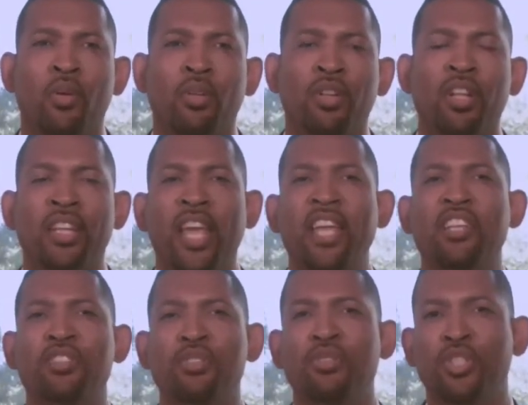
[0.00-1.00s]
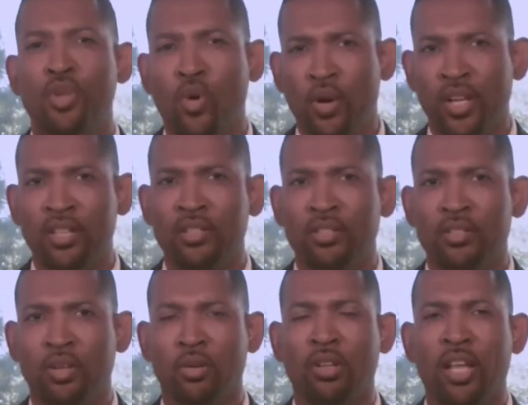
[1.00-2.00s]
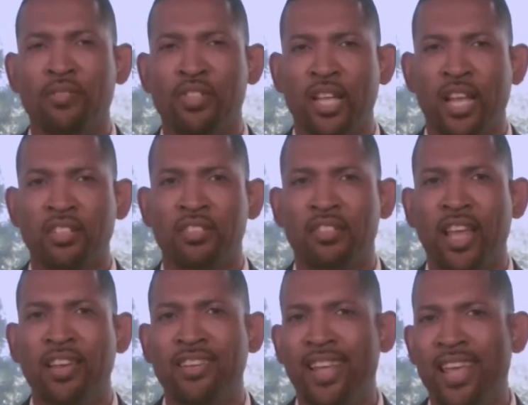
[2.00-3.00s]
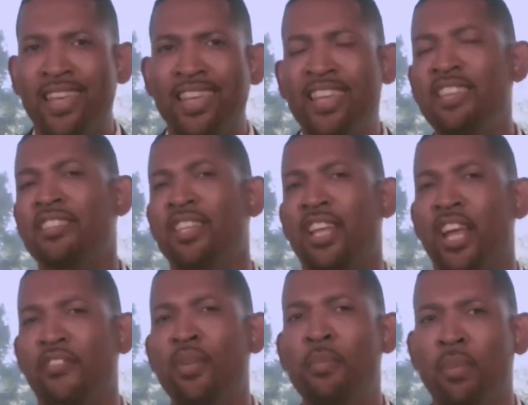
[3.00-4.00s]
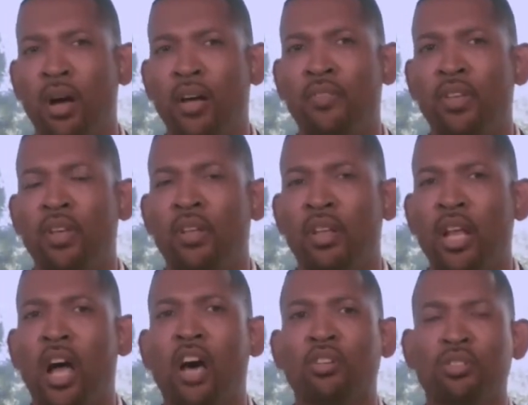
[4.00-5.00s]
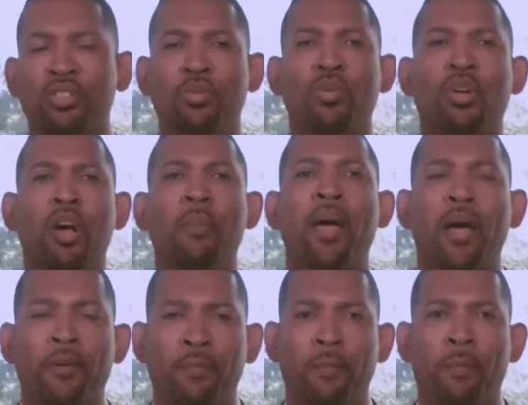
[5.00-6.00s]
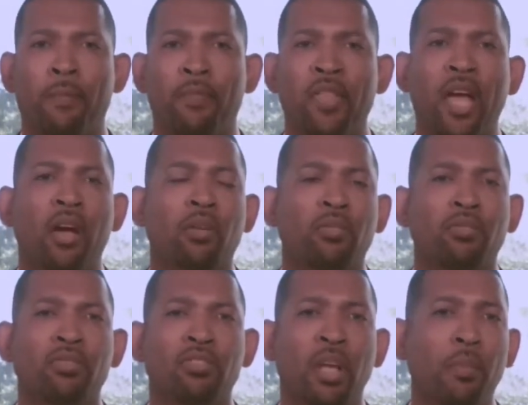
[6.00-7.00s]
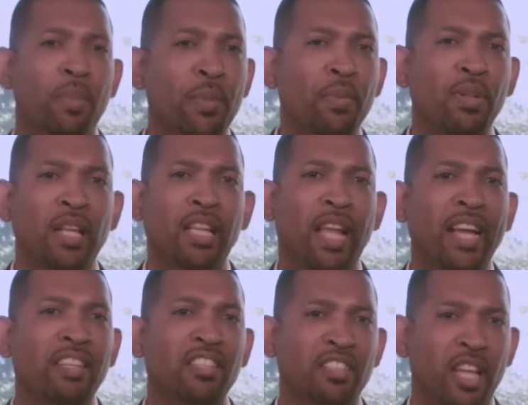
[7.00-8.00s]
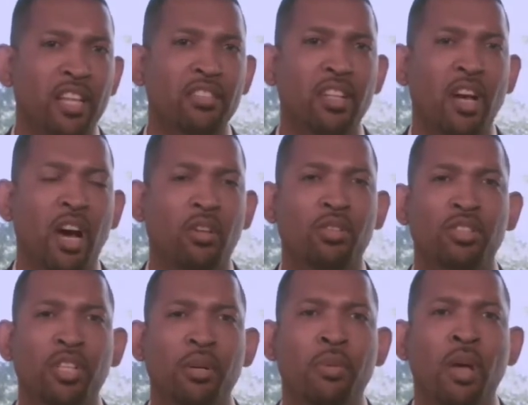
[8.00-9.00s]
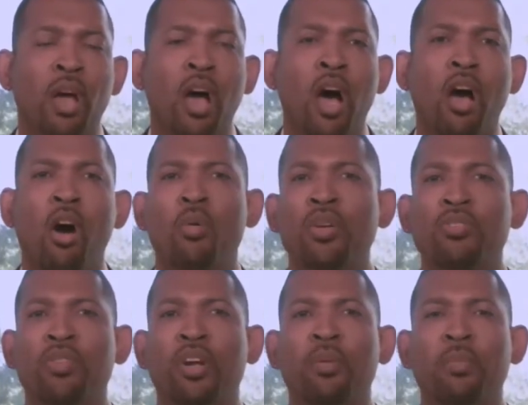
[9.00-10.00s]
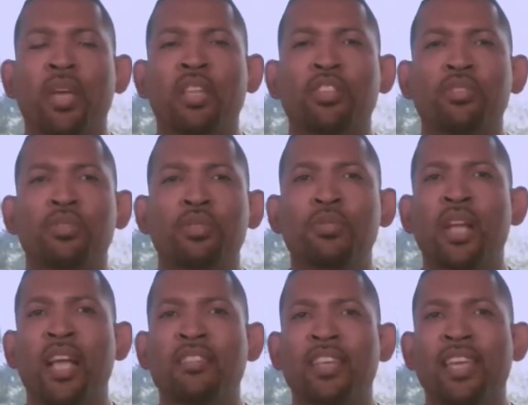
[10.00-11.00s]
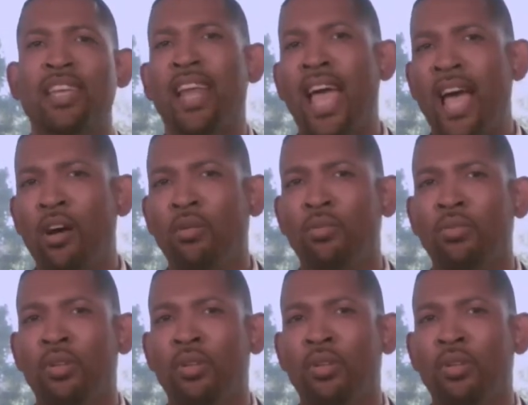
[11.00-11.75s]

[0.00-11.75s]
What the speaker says: The day that you join Total Life Changes, that day, each and every month, that authorship will come out. Now, some people, they like to change their authorship. I always recommend that you do not take it out.